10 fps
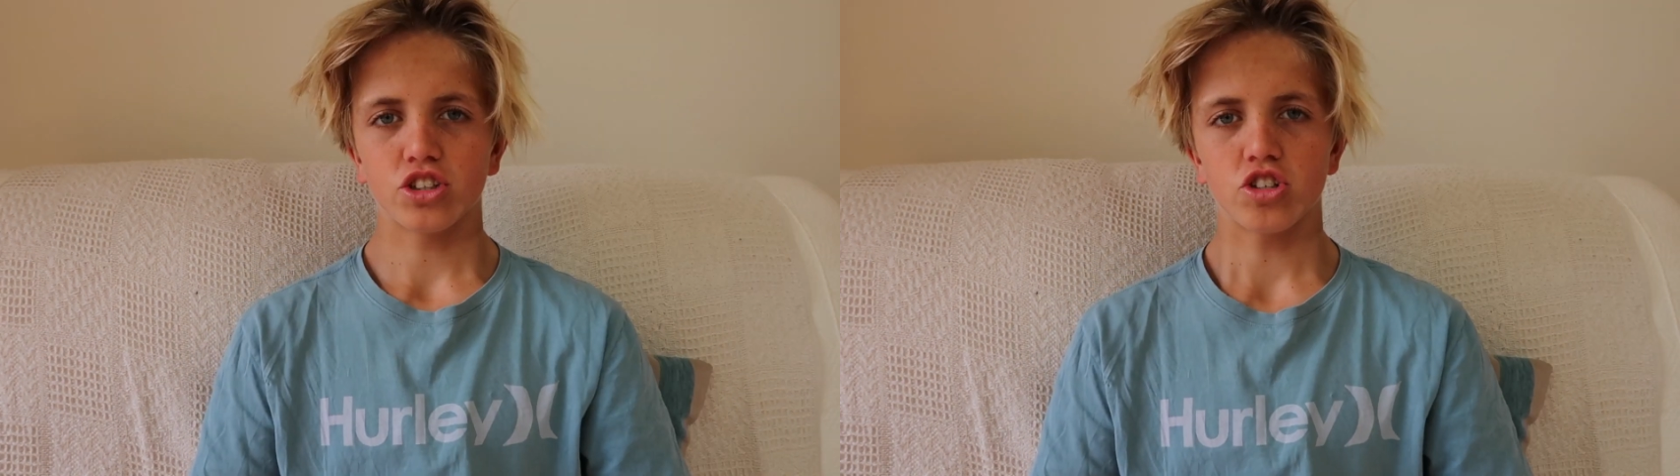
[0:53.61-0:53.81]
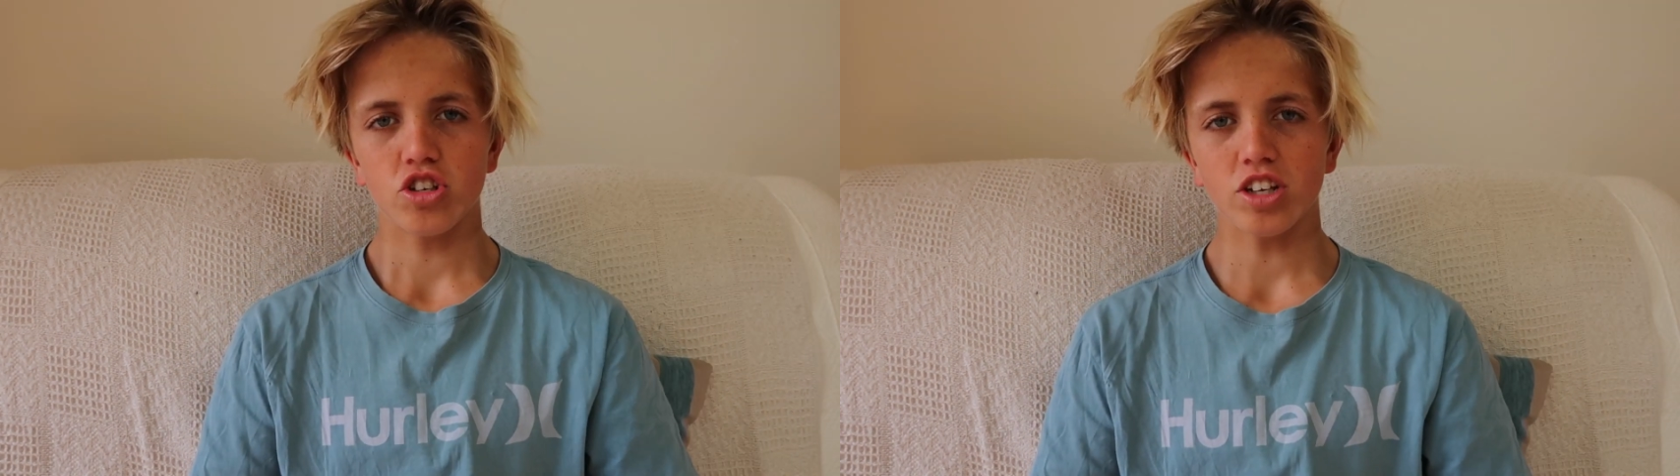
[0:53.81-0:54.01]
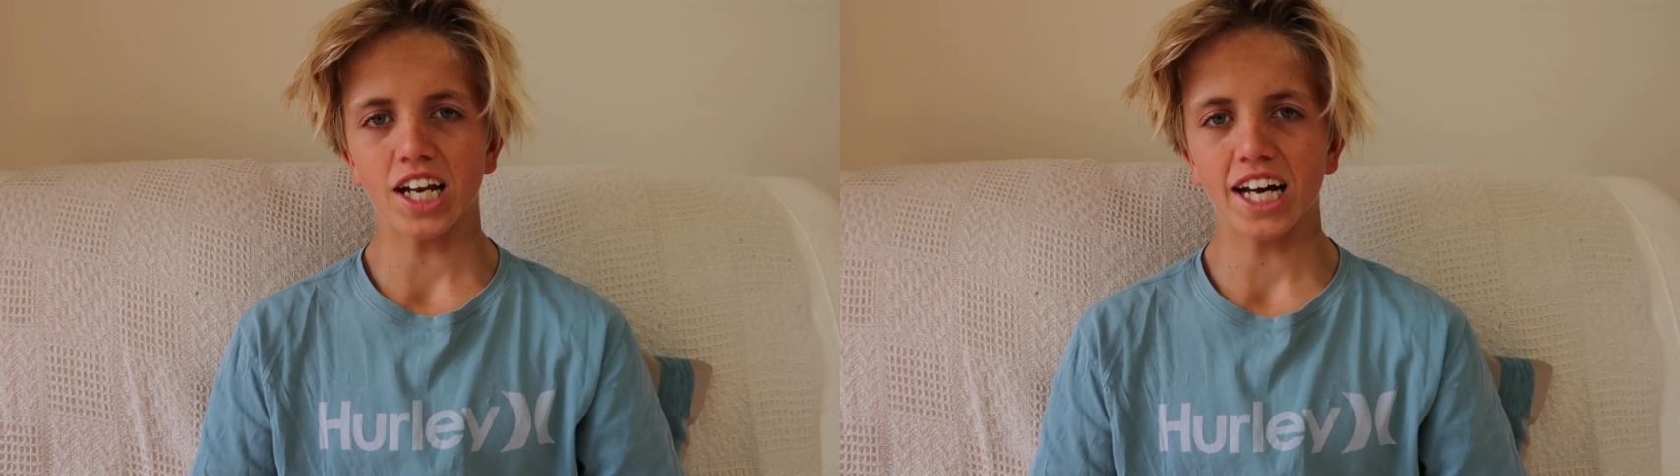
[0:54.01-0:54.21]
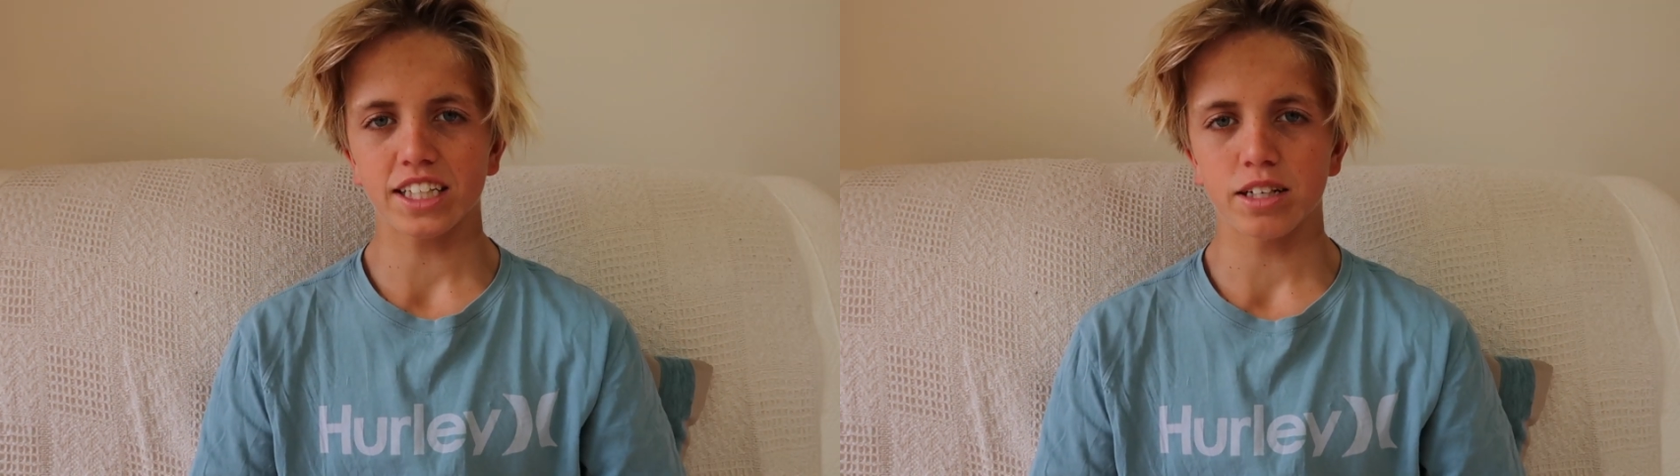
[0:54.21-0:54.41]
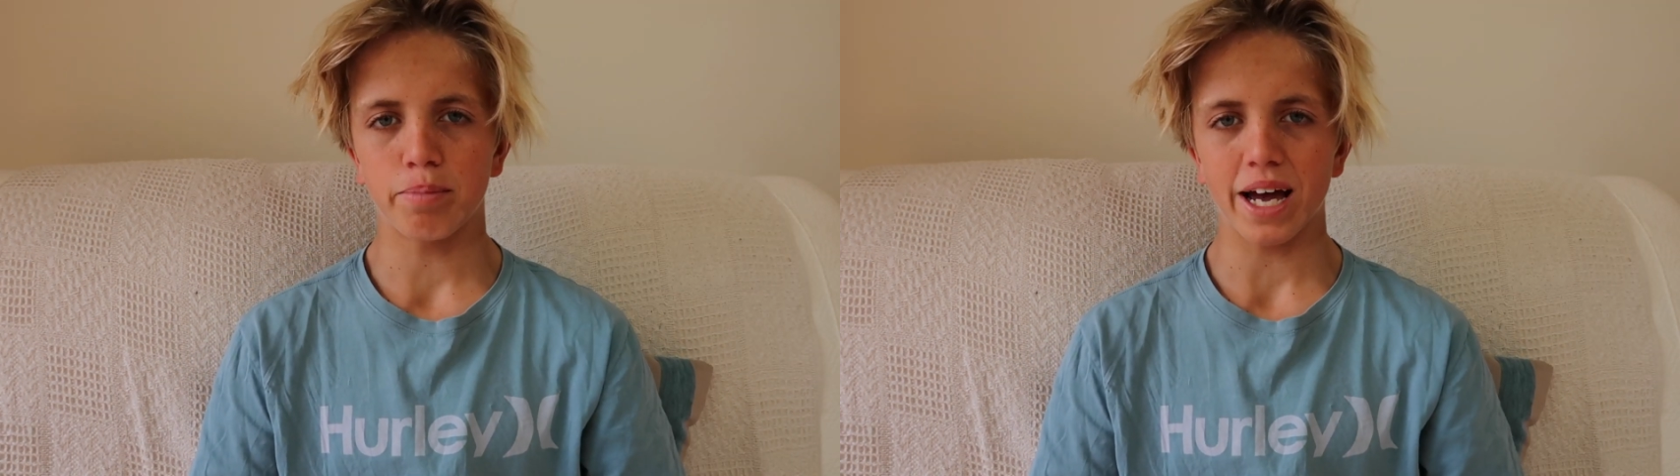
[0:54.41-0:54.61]
Do you like
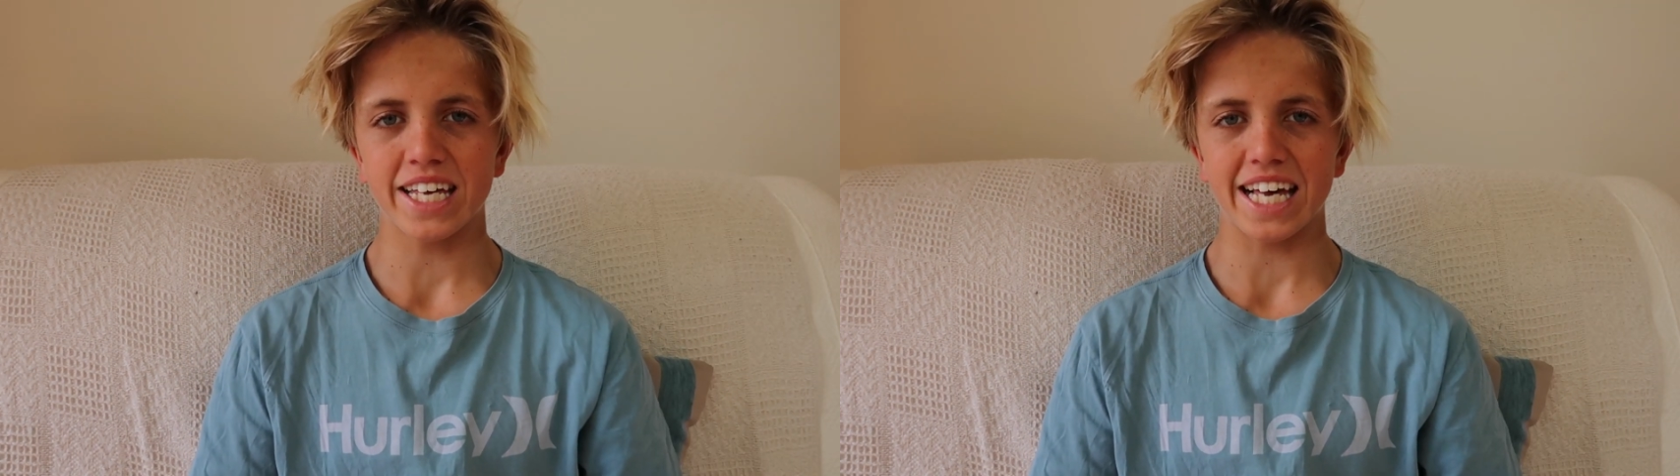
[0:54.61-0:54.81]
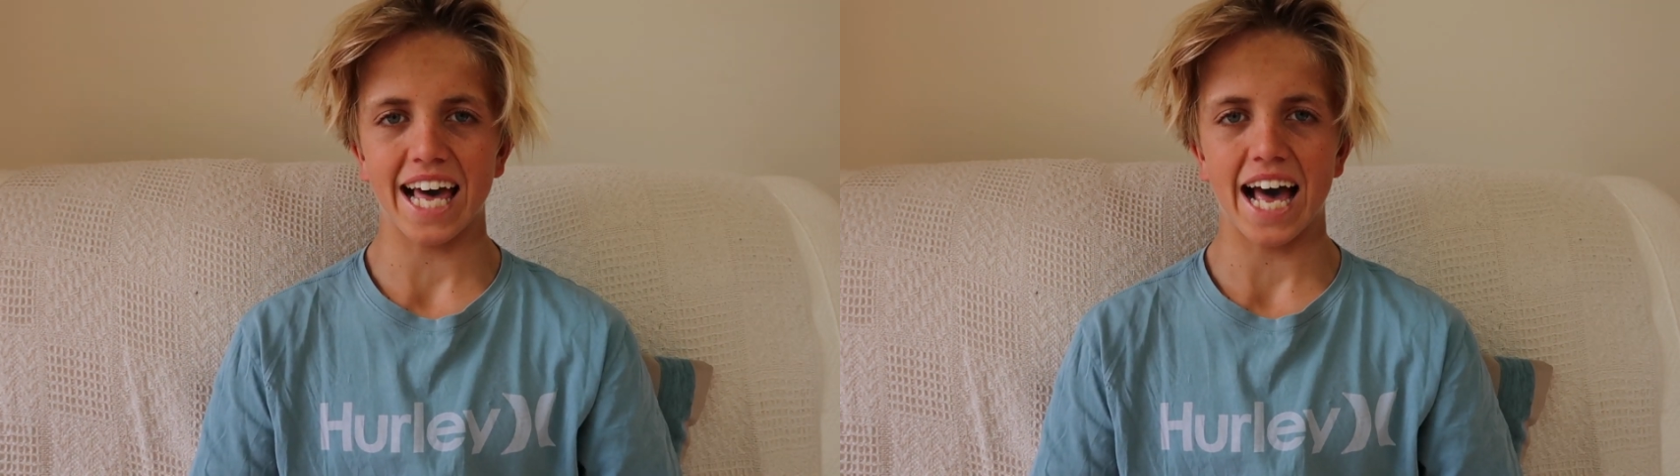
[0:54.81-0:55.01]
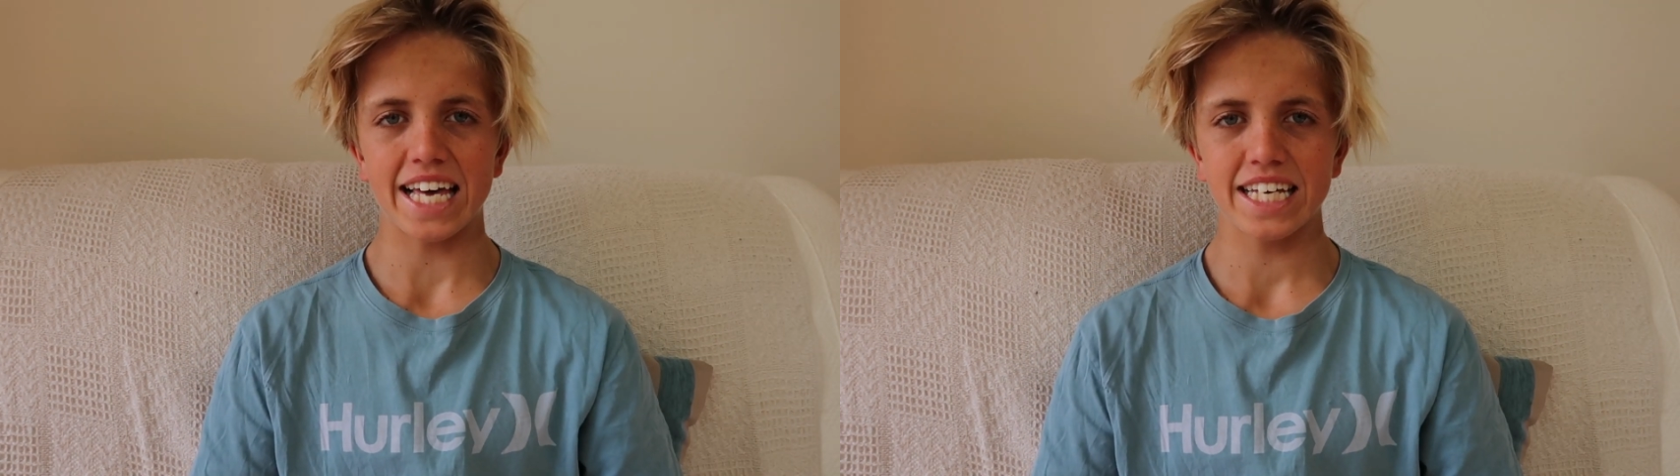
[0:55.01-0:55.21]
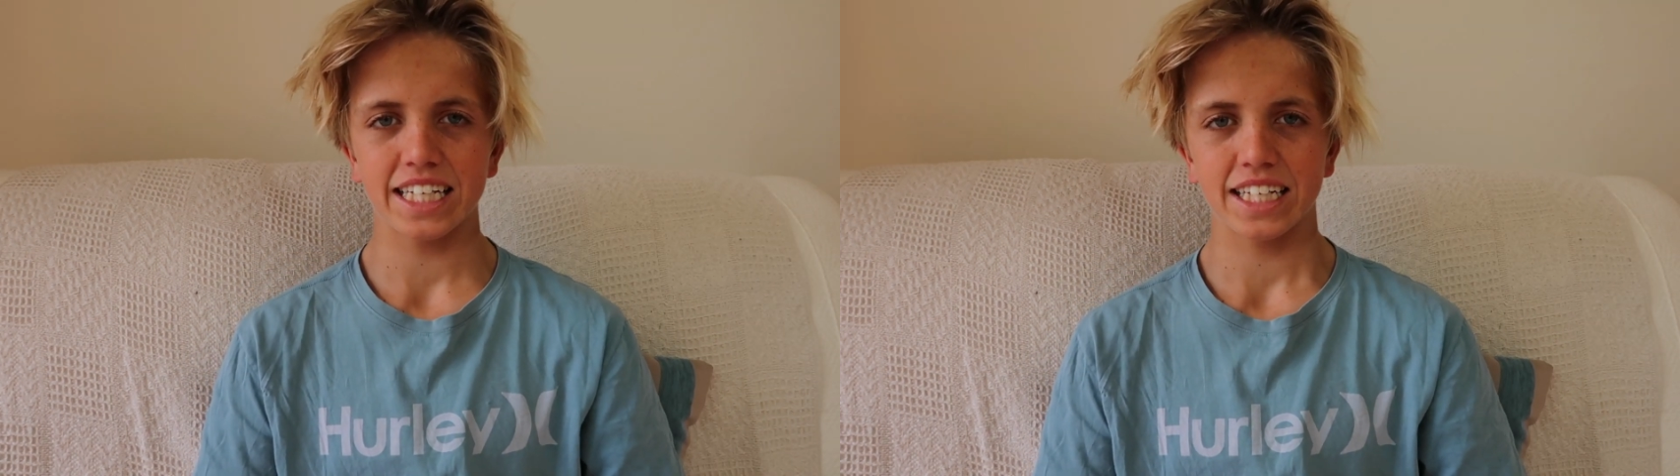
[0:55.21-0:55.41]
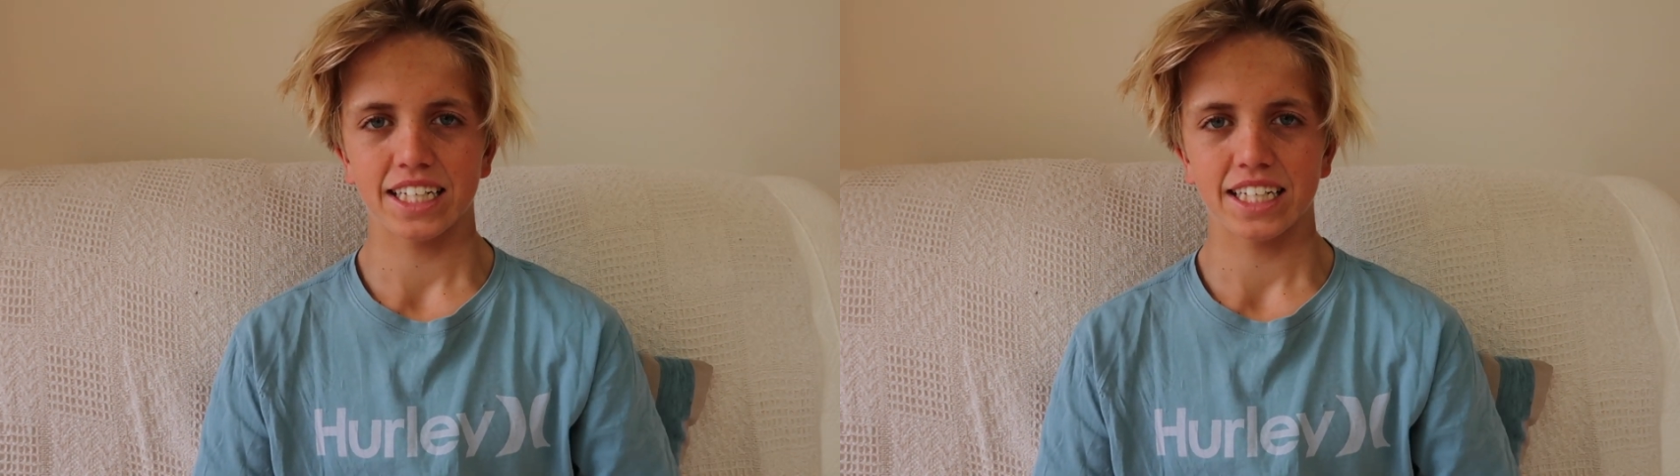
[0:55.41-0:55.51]
to bake a cake?